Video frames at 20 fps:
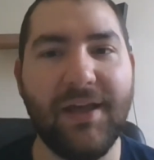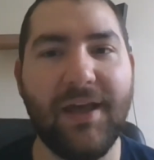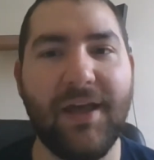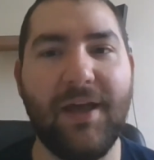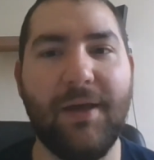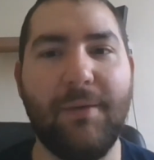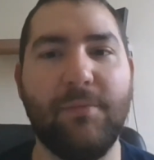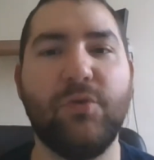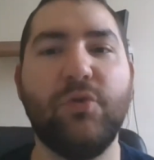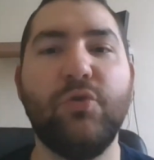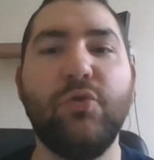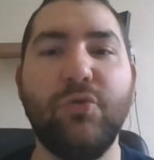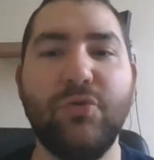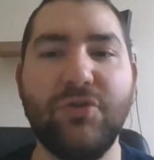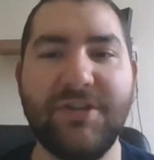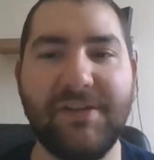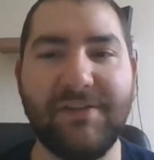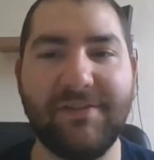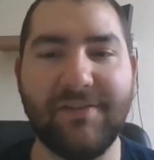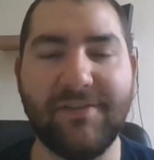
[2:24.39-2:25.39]
who
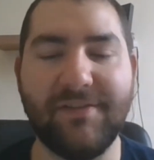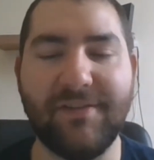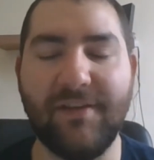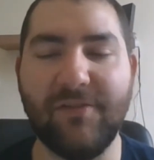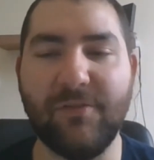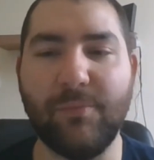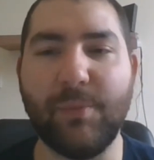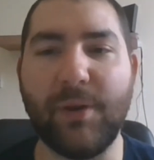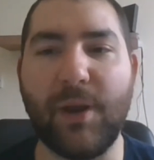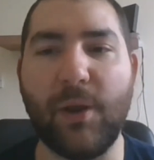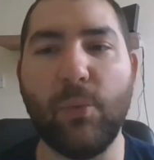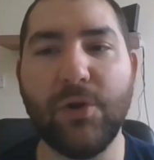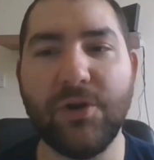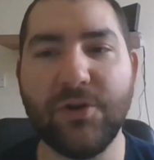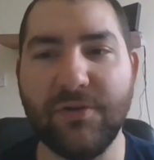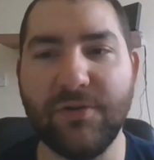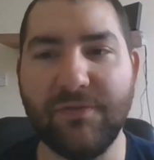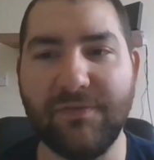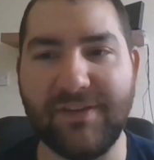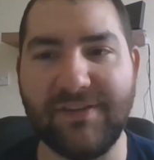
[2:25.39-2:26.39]
Jesus is, but I
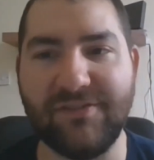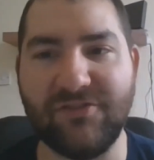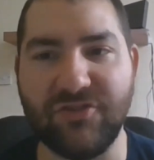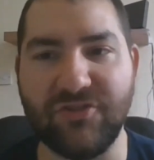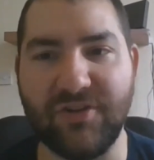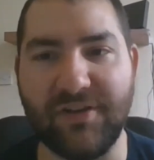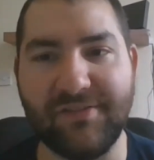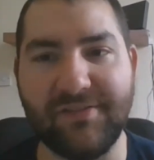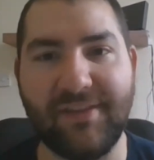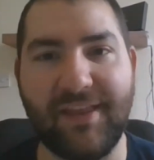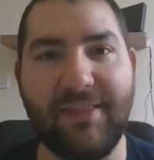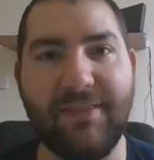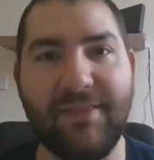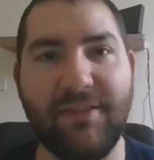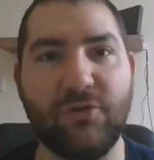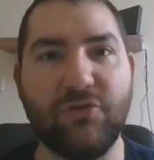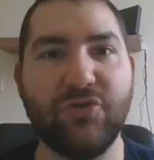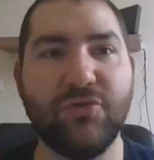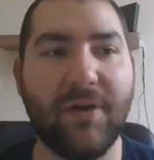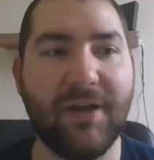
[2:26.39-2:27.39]
wonder if it's just that
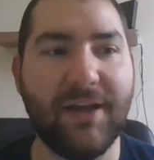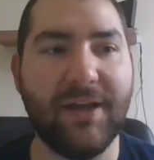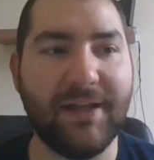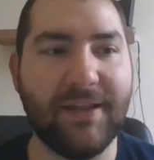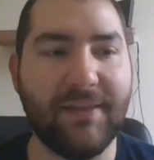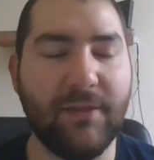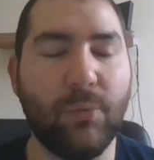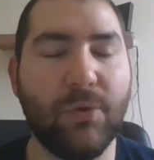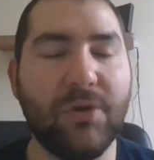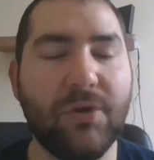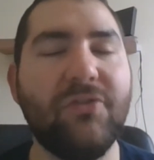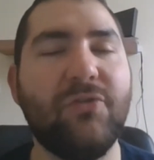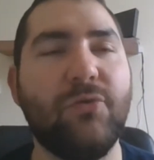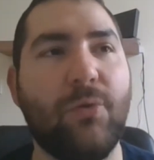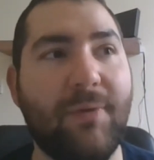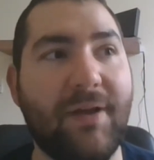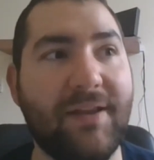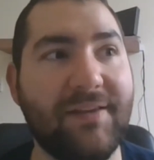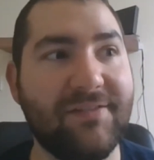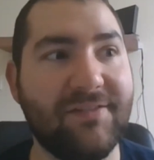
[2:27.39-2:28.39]
they want to
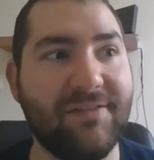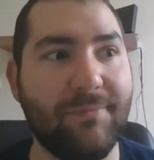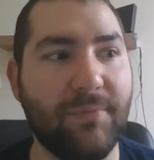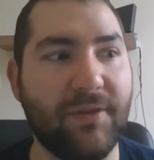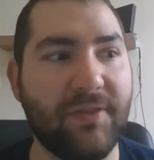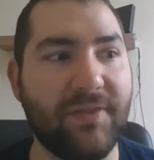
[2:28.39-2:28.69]
arrest him,